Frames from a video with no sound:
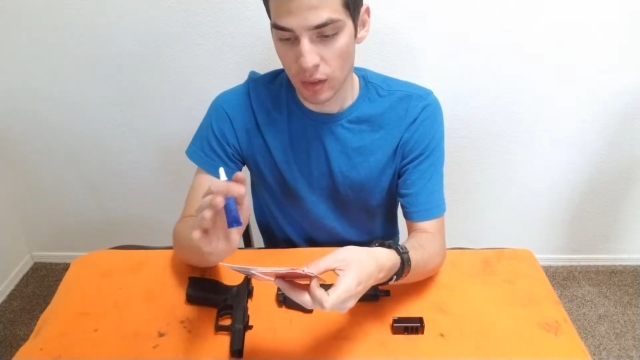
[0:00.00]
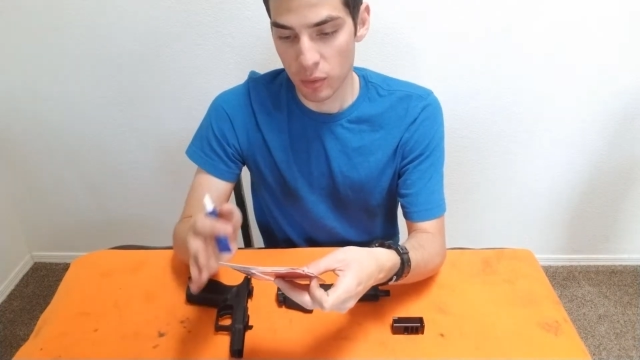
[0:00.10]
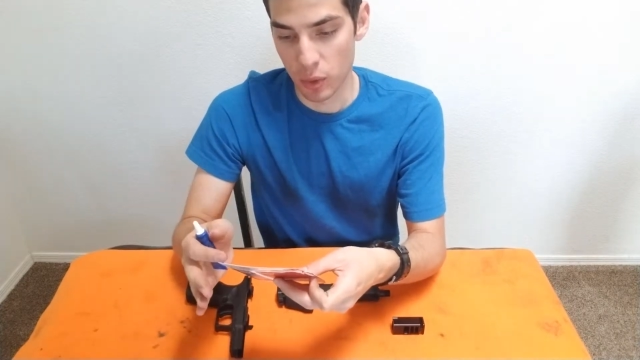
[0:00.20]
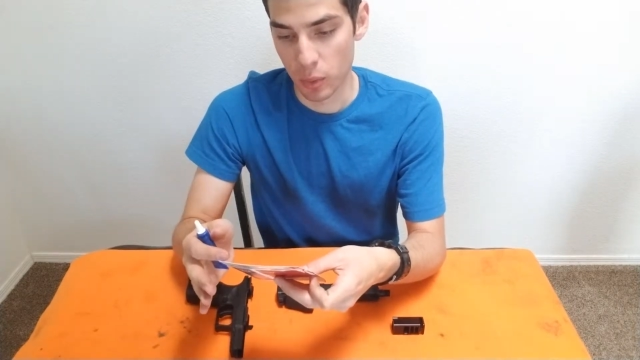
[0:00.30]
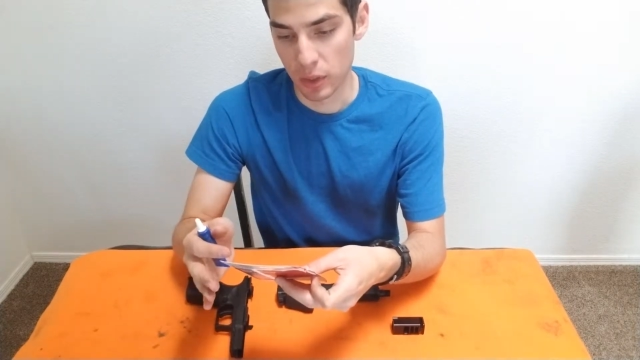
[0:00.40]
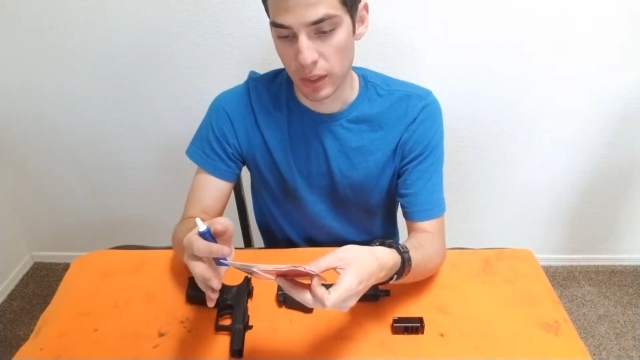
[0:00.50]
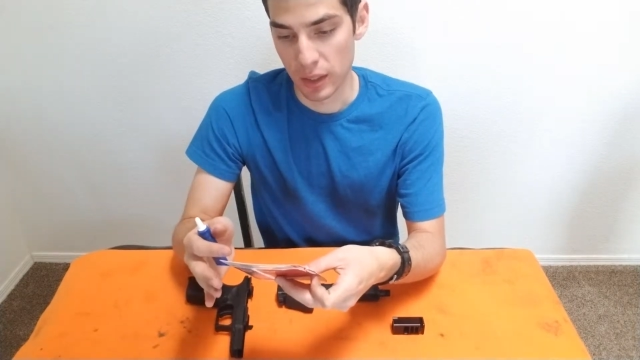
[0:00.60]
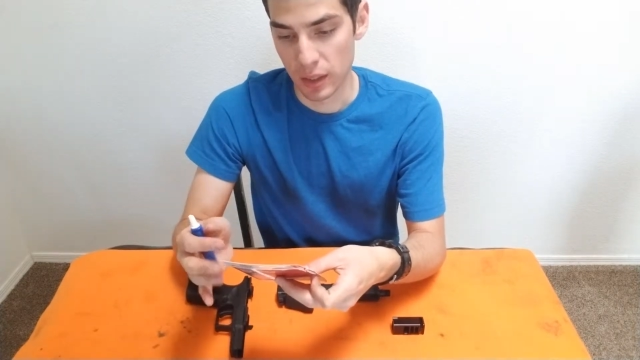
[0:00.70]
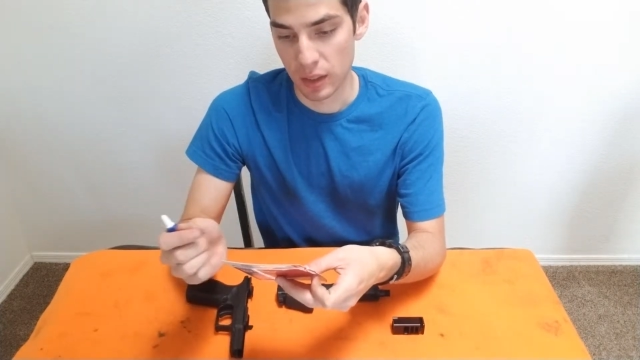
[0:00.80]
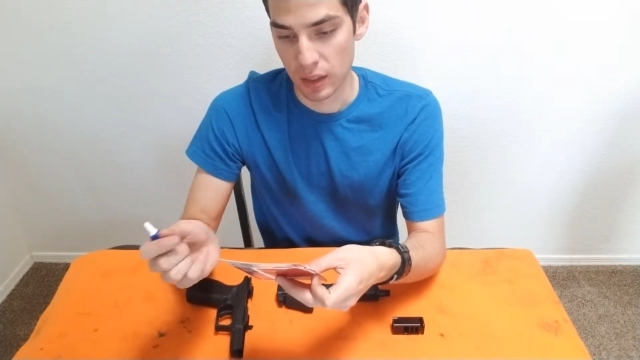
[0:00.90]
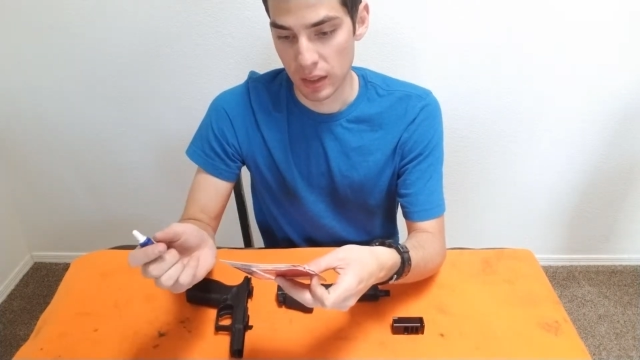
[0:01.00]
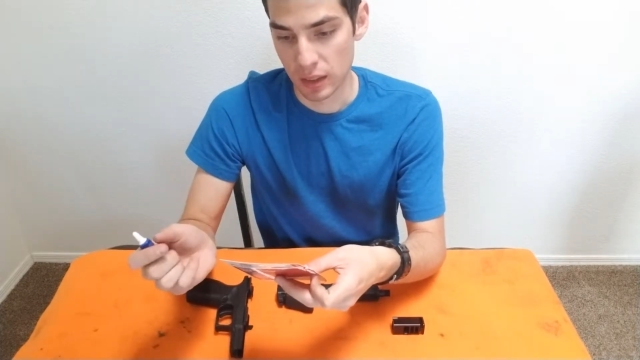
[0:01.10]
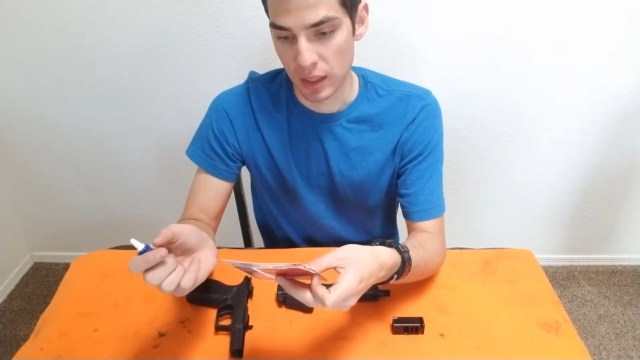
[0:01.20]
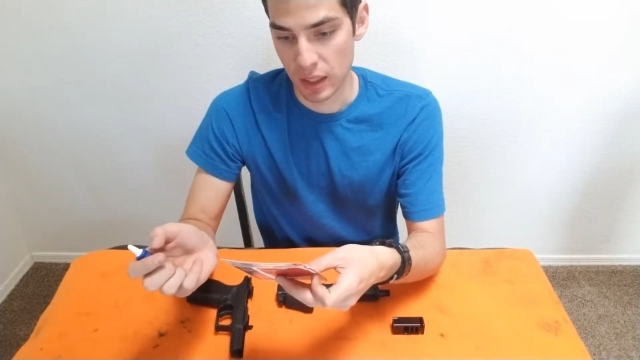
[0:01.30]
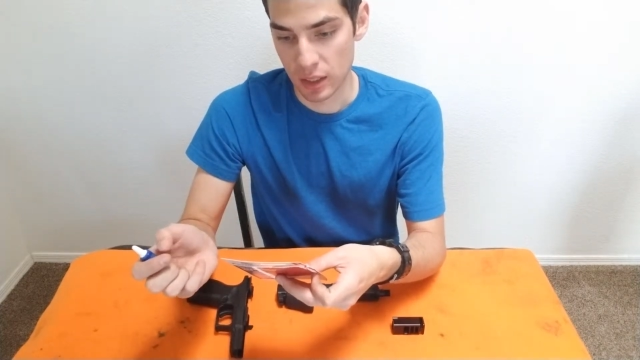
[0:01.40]
For the one that I got
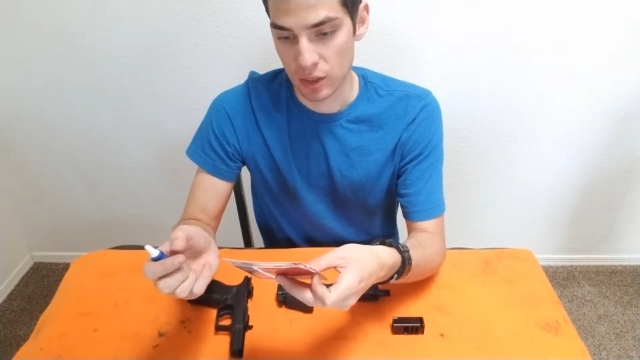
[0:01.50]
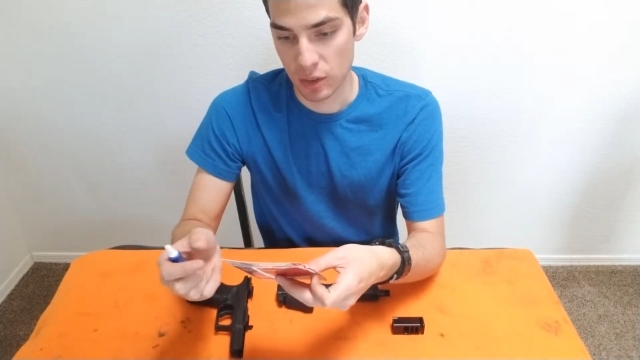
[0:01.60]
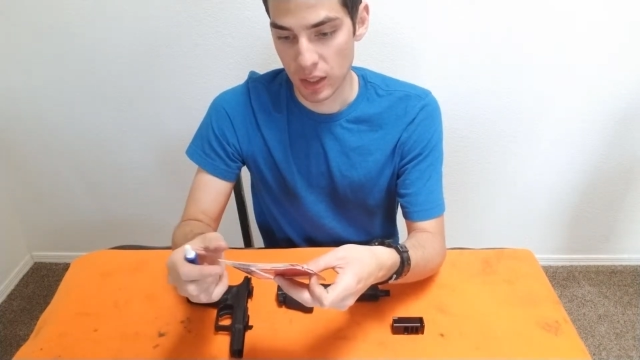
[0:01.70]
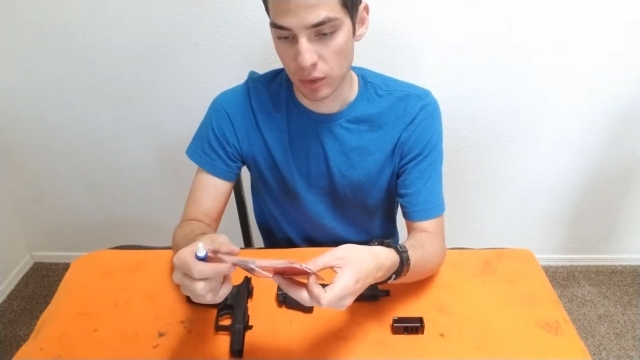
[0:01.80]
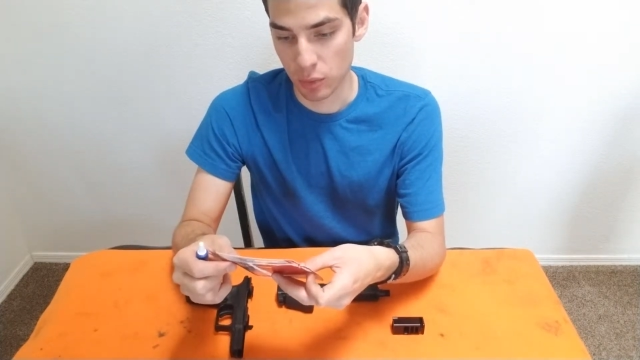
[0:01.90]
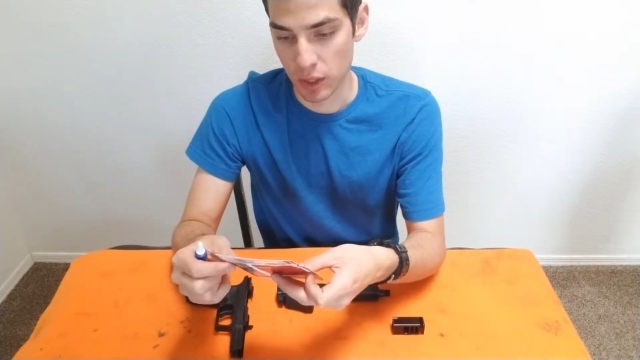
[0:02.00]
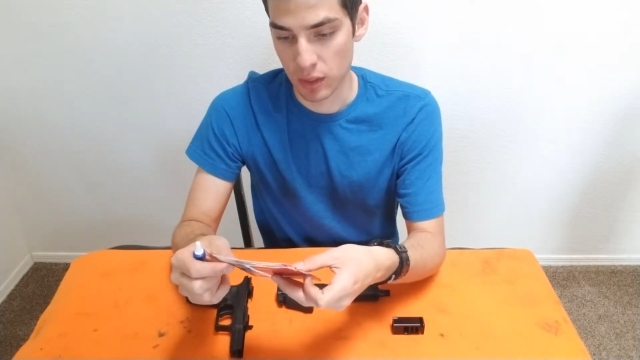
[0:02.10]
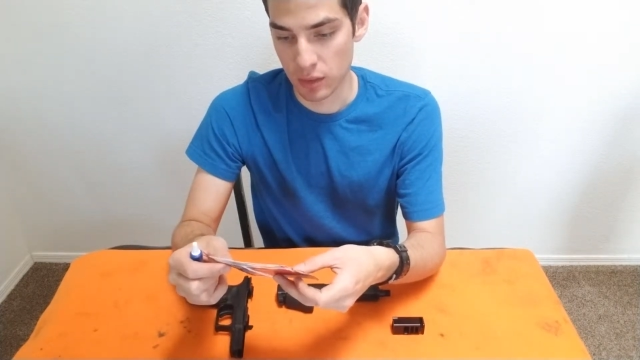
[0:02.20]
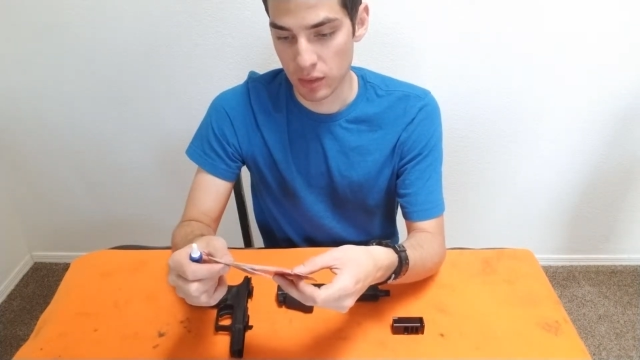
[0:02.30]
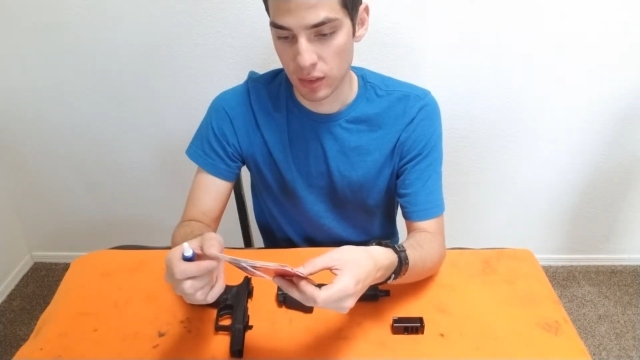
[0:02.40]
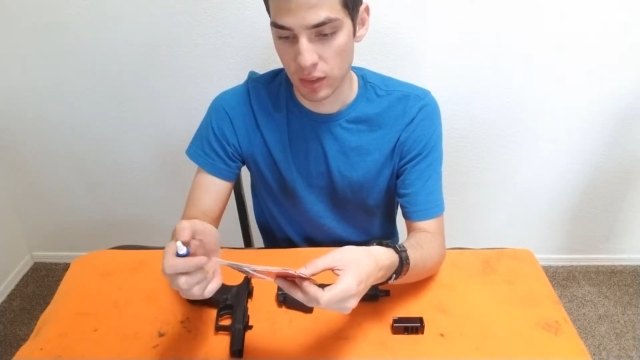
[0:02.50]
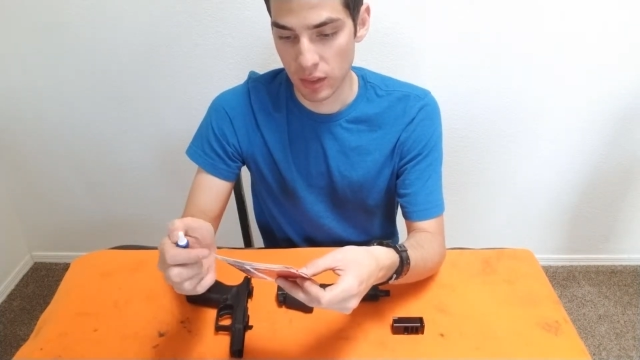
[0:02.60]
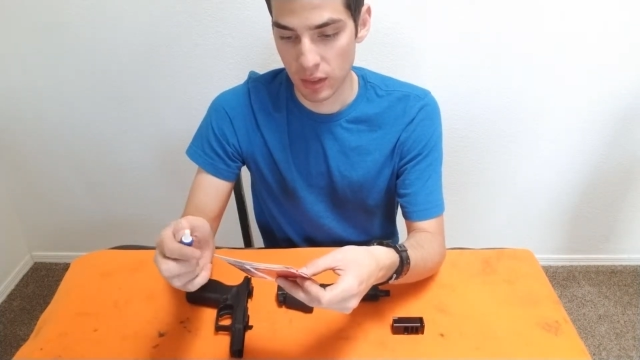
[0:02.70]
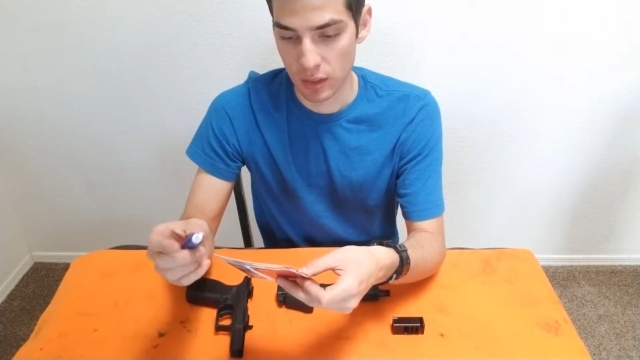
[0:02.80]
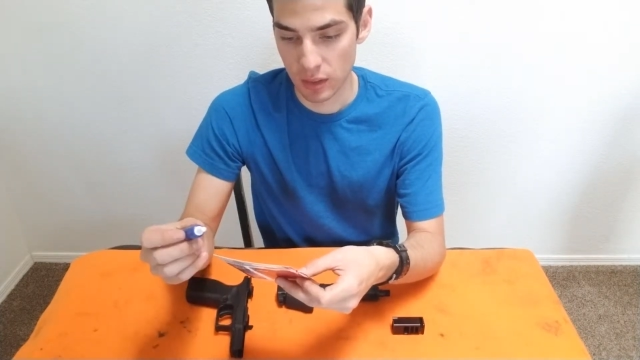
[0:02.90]
the high strength red,
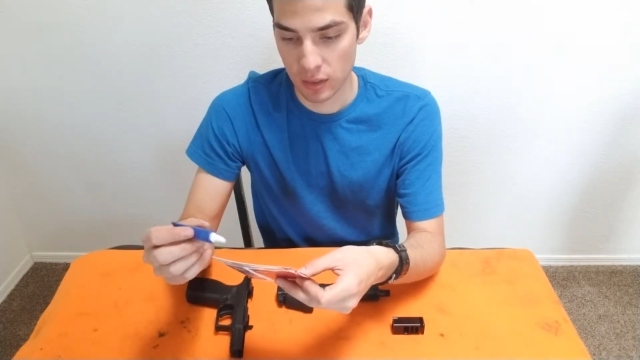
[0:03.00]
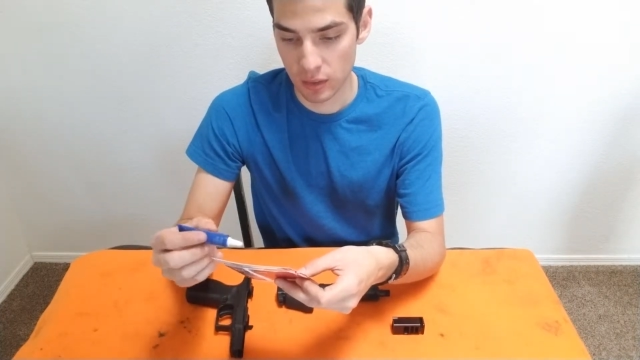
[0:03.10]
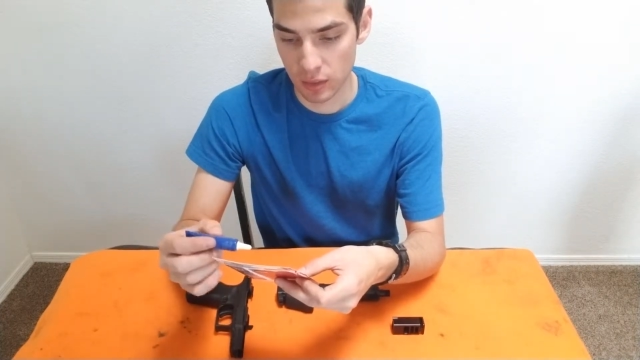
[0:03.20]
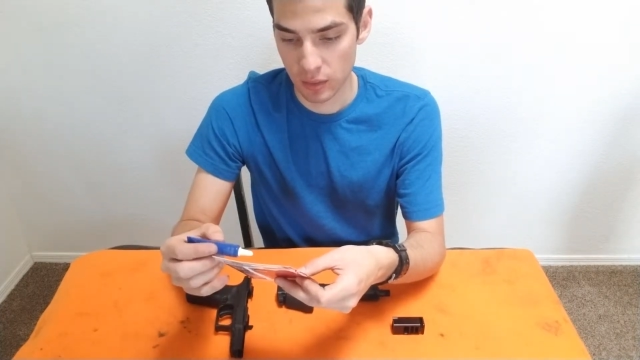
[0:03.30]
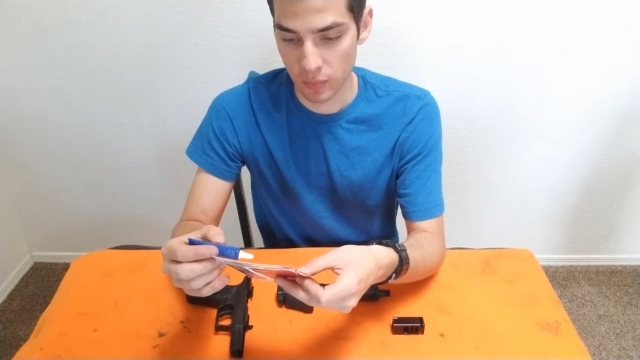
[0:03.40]
and